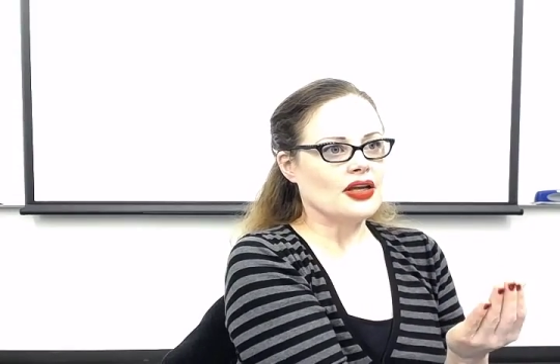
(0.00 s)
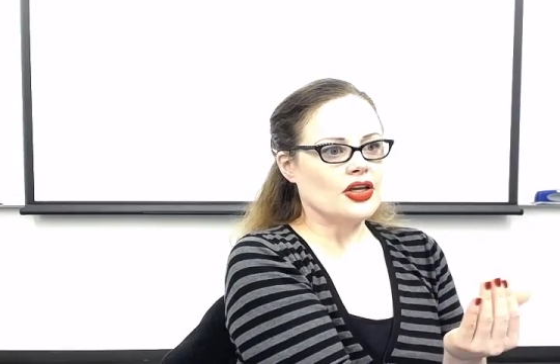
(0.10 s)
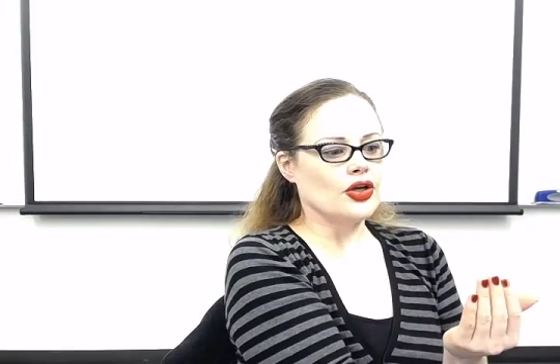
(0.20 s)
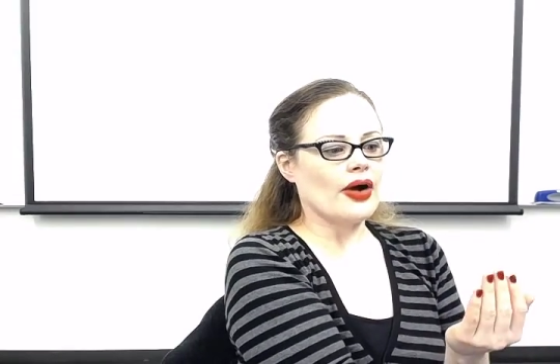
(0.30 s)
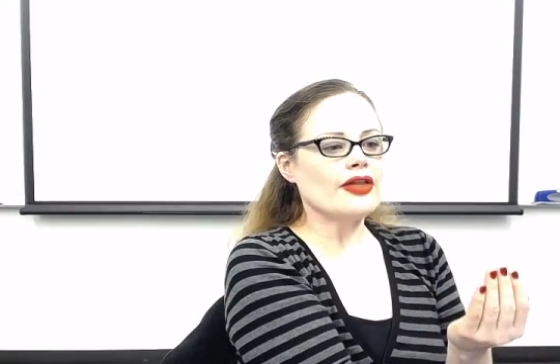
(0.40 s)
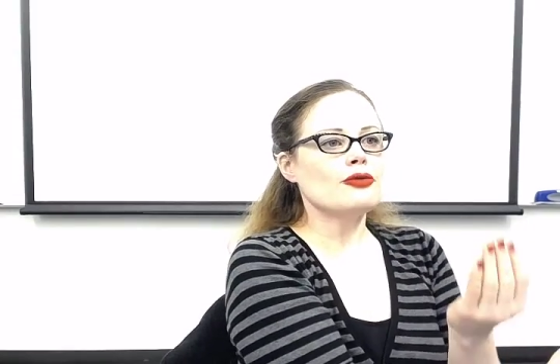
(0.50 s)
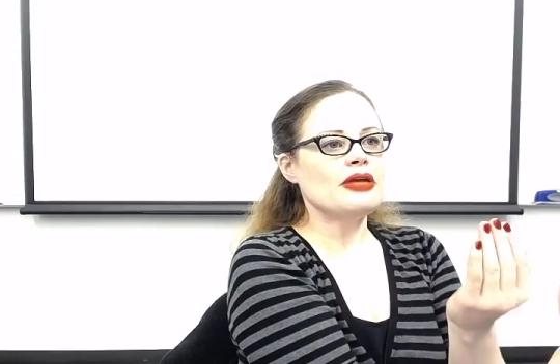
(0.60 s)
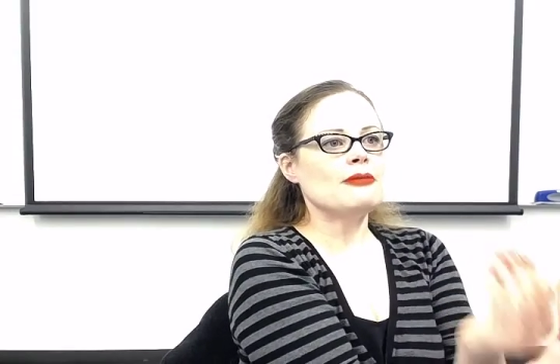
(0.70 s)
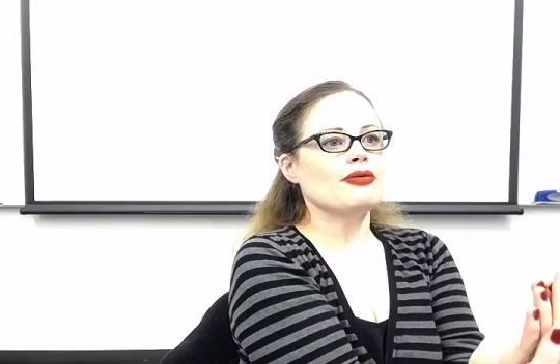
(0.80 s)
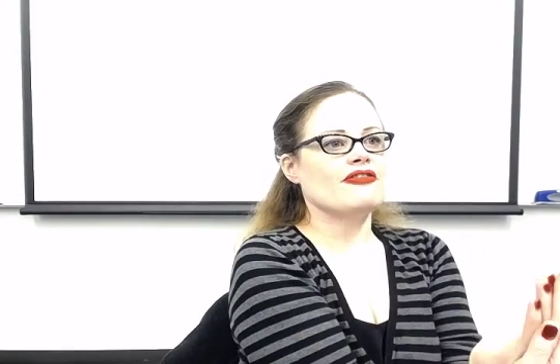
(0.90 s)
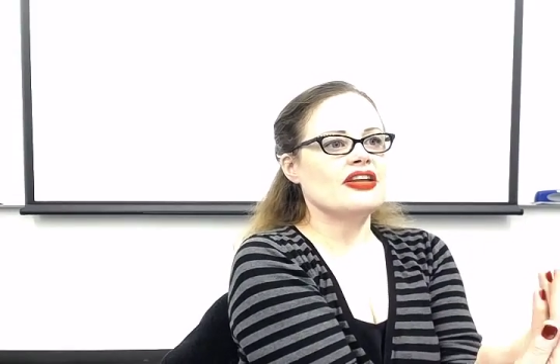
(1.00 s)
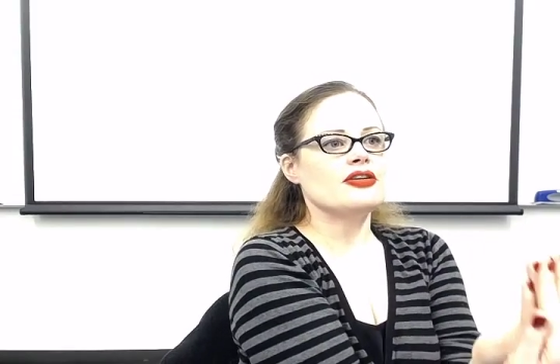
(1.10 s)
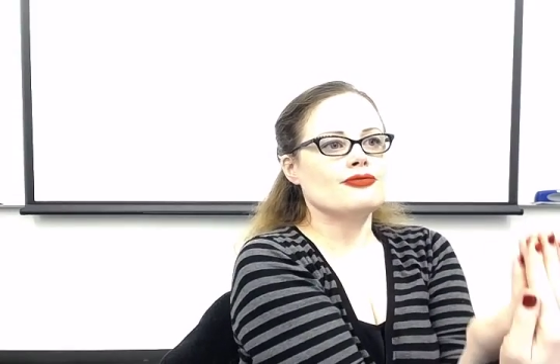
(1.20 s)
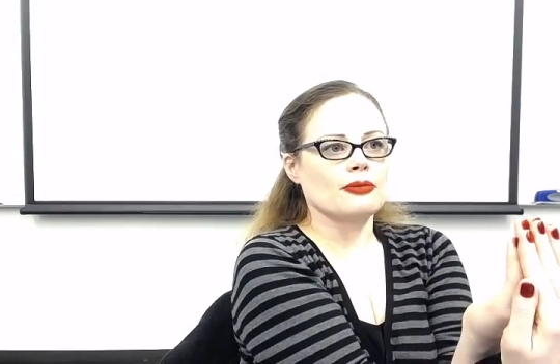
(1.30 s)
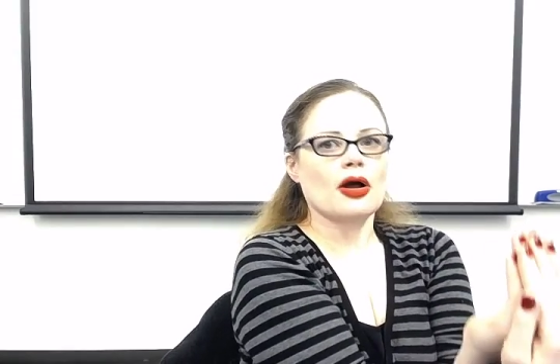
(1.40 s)
You're either being
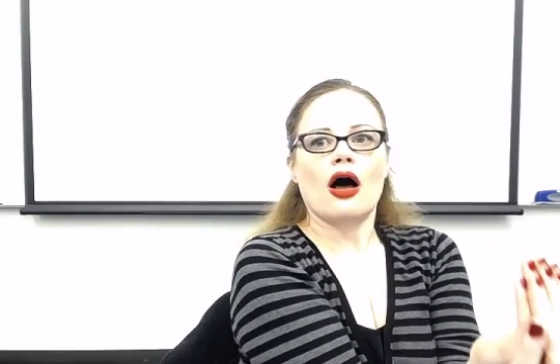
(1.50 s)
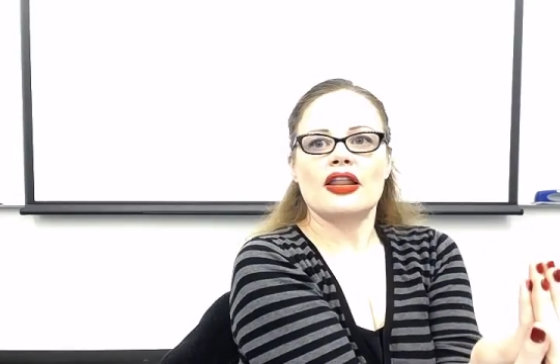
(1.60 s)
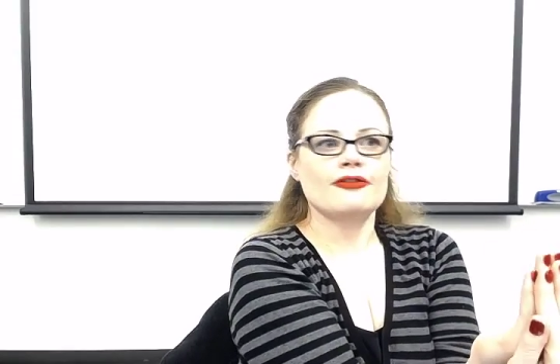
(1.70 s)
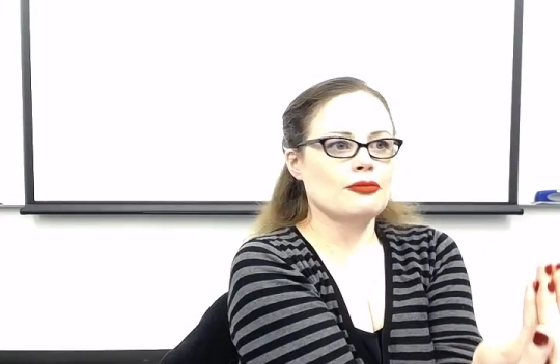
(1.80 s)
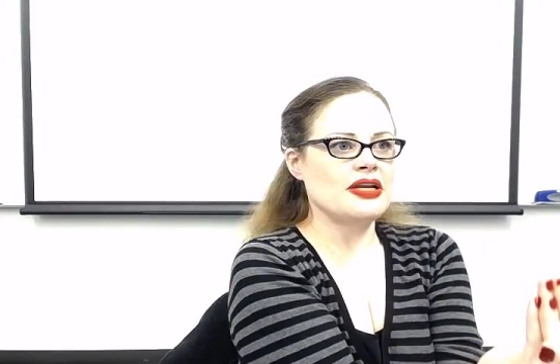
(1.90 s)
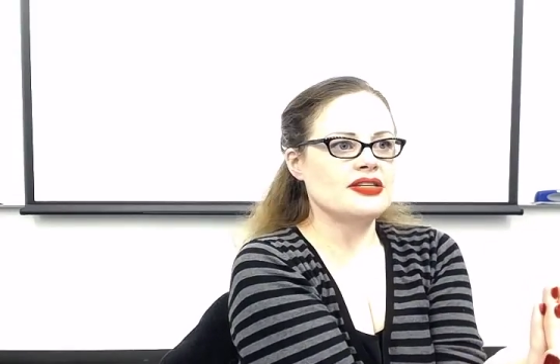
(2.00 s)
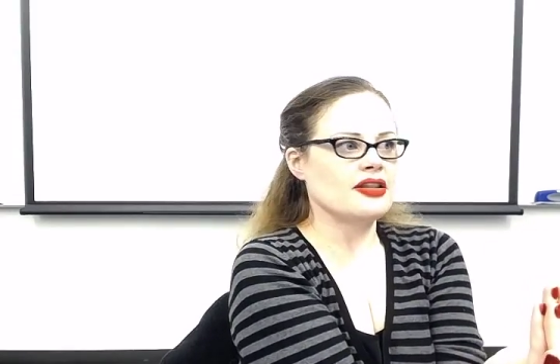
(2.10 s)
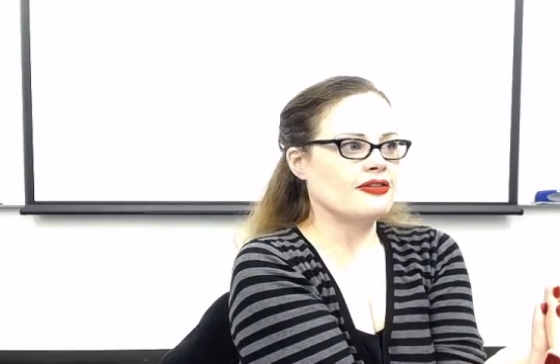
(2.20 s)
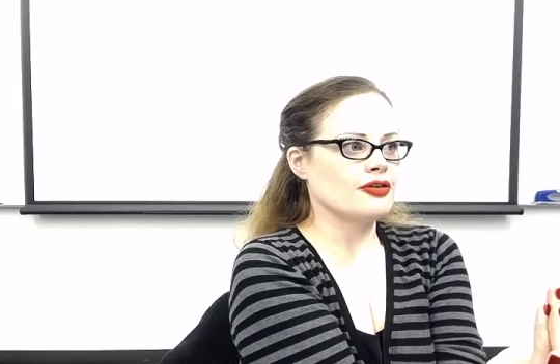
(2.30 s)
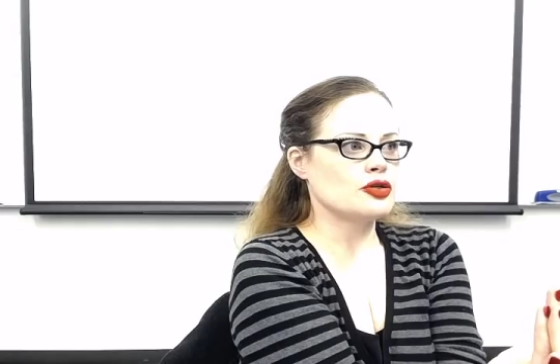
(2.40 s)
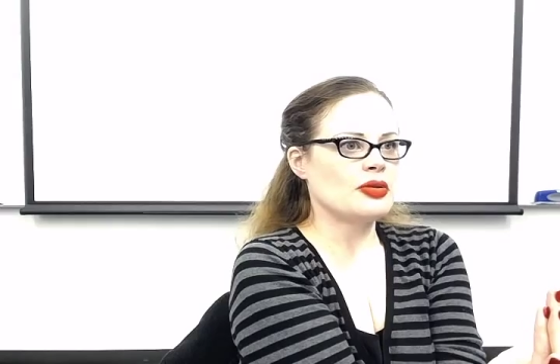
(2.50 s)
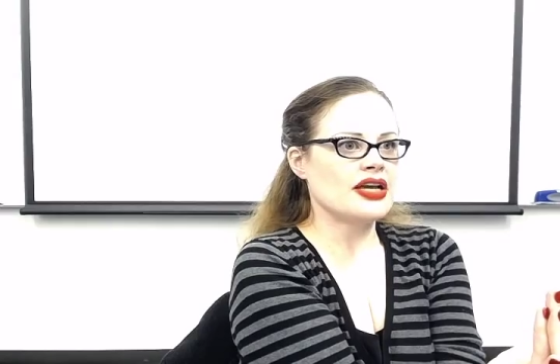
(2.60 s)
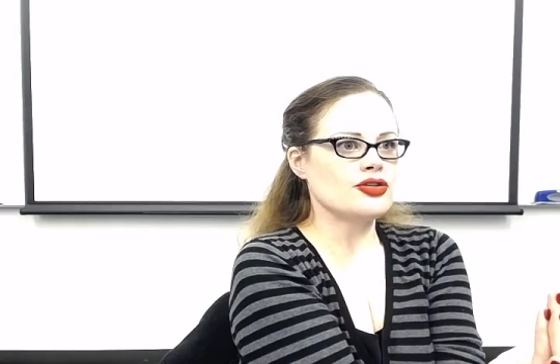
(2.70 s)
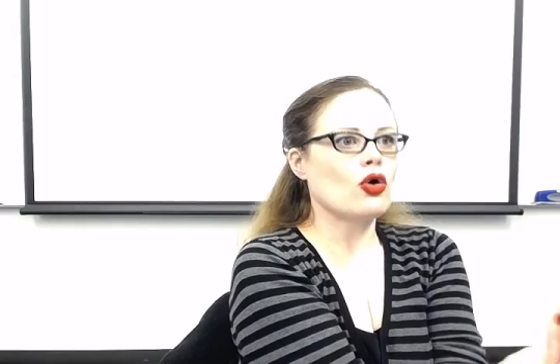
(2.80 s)
prevented from calling for pizza in the first place,